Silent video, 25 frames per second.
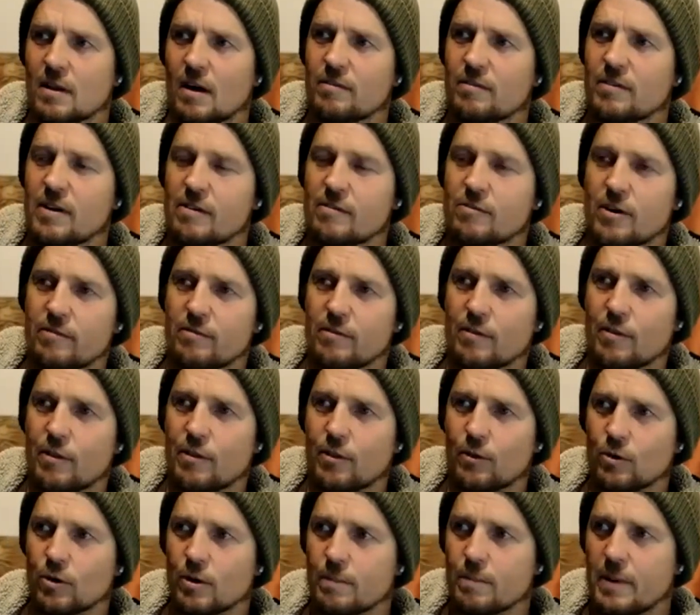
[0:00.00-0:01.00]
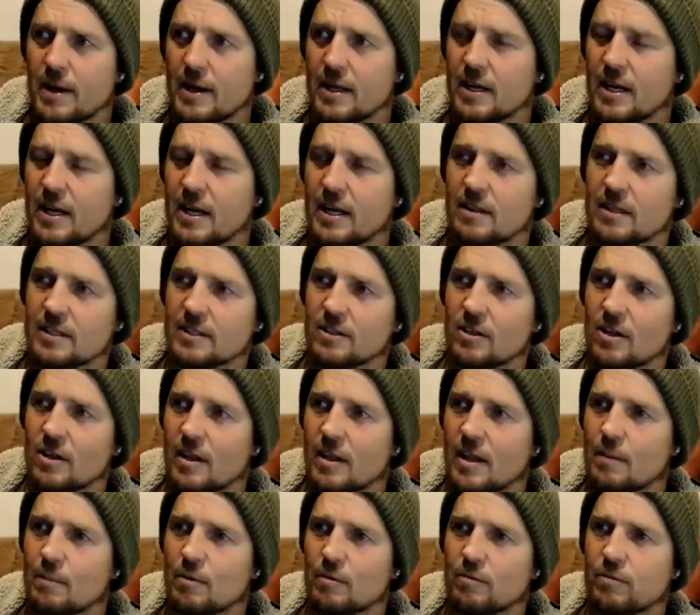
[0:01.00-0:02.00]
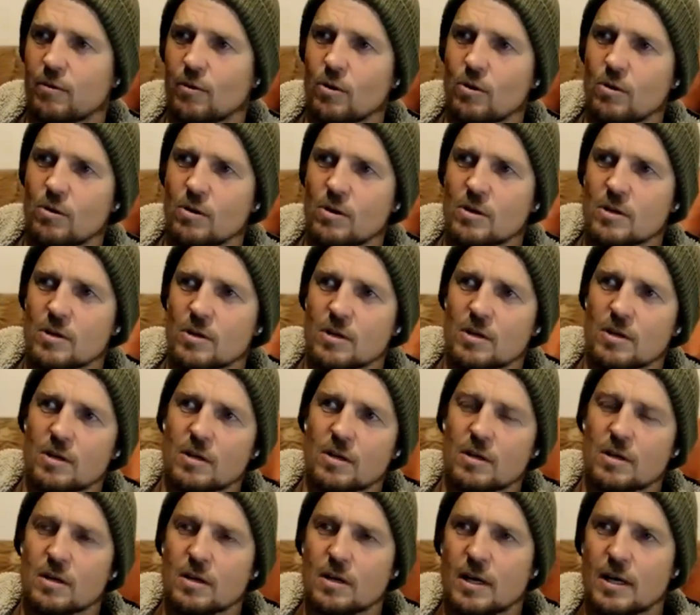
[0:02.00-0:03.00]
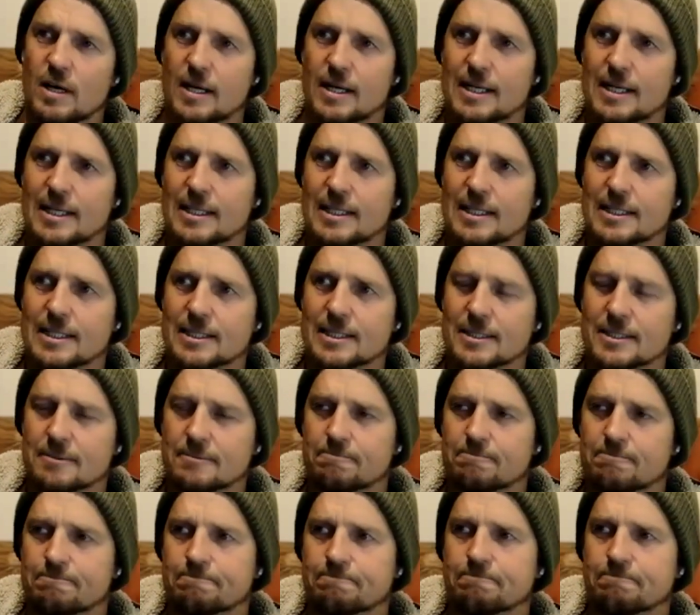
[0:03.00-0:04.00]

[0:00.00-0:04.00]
I've never even thought about anything like that before. I